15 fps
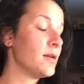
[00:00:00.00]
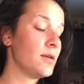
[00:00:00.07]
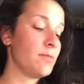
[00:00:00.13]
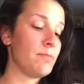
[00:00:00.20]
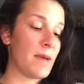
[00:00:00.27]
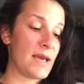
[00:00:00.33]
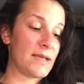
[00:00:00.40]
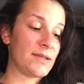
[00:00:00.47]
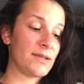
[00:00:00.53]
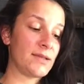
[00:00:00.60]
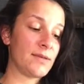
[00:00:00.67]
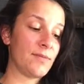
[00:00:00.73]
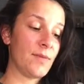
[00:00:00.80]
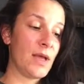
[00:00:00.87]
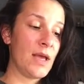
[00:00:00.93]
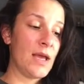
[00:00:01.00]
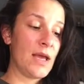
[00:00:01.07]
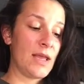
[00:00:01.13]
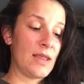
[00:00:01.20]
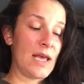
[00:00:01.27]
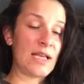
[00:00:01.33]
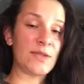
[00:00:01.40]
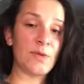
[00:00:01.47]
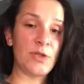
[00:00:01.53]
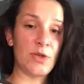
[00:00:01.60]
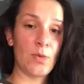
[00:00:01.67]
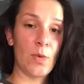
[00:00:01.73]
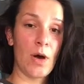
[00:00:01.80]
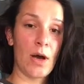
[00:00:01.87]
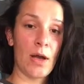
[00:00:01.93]
base. And that's what you
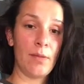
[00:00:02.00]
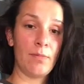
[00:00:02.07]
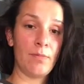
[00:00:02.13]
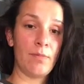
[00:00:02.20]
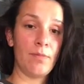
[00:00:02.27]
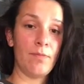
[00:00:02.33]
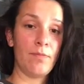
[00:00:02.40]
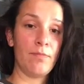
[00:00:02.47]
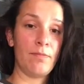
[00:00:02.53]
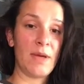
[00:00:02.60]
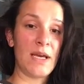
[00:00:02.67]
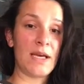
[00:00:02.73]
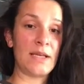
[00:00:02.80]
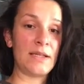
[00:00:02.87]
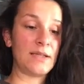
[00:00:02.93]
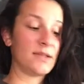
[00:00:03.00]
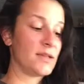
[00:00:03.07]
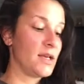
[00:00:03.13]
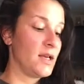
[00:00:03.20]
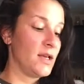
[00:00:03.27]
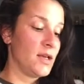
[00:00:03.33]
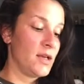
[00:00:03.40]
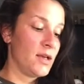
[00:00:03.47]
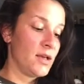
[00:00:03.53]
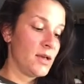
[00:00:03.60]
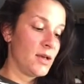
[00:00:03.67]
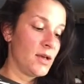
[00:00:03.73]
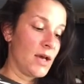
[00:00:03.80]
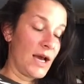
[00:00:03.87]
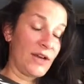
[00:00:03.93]
want, because
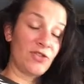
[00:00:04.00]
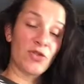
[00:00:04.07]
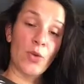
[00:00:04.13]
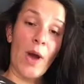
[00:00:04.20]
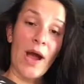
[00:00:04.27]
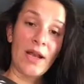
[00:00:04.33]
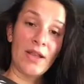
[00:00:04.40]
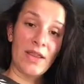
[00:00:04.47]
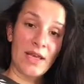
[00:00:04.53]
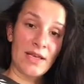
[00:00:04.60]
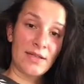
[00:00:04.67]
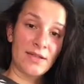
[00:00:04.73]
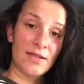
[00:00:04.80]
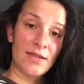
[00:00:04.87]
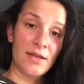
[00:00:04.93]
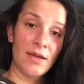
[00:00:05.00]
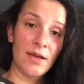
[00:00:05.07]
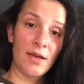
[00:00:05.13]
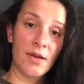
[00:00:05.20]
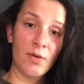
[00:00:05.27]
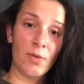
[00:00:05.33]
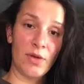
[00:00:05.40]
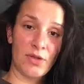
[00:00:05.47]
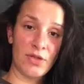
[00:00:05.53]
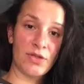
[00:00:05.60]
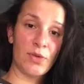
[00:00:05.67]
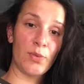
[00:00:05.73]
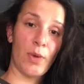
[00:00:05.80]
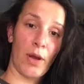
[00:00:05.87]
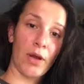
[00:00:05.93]
I tried this with just
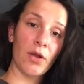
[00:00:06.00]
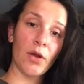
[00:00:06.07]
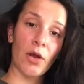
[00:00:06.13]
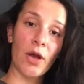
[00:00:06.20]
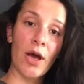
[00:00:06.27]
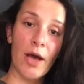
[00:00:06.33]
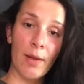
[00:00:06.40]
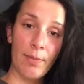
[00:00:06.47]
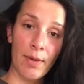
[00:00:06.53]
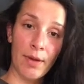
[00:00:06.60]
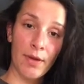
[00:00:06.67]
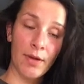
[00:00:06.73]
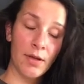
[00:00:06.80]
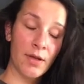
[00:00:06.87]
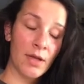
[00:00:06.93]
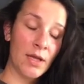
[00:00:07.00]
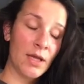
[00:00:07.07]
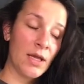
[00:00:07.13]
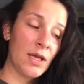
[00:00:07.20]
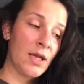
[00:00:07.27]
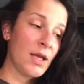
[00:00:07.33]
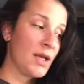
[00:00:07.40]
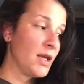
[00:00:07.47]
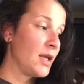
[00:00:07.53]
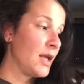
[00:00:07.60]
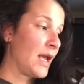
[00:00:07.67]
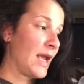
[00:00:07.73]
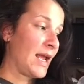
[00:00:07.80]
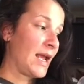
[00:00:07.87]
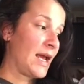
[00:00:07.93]
a regular cup
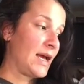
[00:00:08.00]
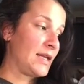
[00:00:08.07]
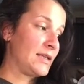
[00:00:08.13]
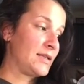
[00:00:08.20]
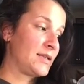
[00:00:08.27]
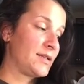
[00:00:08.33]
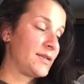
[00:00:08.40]
and